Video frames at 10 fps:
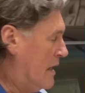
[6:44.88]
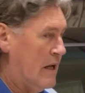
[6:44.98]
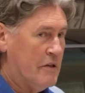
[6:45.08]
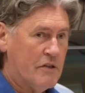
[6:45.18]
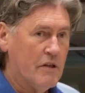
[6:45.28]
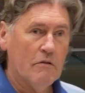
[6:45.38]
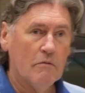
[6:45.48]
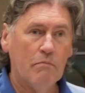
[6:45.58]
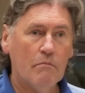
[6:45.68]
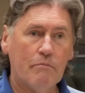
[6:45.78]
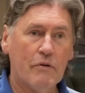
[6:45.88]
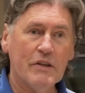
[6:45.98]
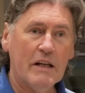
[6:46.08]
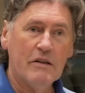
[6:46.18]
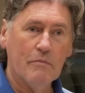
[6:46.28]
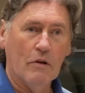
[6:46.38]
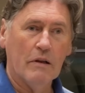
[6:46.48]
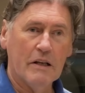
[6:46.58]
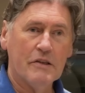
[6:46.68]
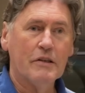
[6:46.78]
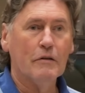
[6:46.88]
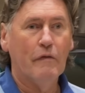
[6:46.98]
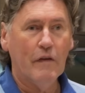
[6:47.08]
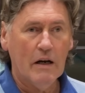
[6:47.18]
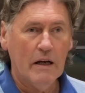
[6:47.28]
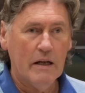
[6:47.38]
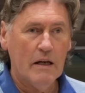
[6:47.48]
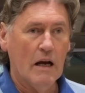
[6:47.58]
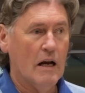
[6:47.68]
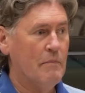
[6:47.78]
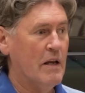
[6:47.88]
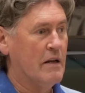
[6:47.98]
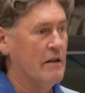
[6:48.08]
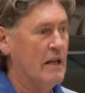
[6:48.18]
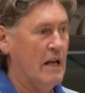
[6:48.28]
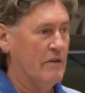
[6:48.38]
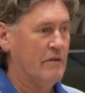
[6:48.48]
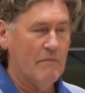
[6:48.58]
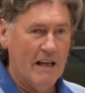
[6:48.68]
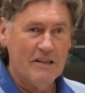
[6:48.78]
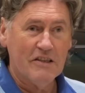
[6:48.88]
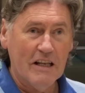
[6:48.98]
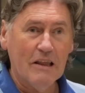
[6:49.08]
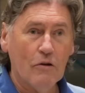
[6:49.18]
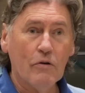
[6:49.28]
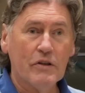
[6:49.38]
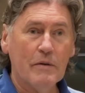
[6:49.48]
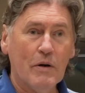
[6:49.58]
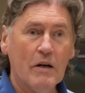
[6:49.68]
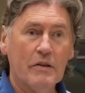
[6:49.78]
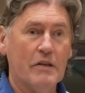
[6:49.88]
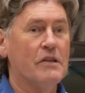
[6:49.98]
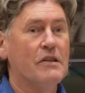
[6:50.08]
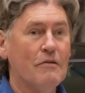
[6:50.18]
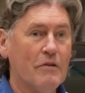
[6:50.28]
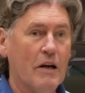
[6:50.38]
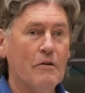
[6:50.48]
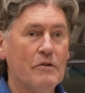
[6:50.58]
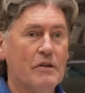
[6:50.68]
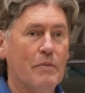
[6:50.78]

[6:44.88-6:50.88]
It's still presentable, it's still fine, it still looks the part, it still goes the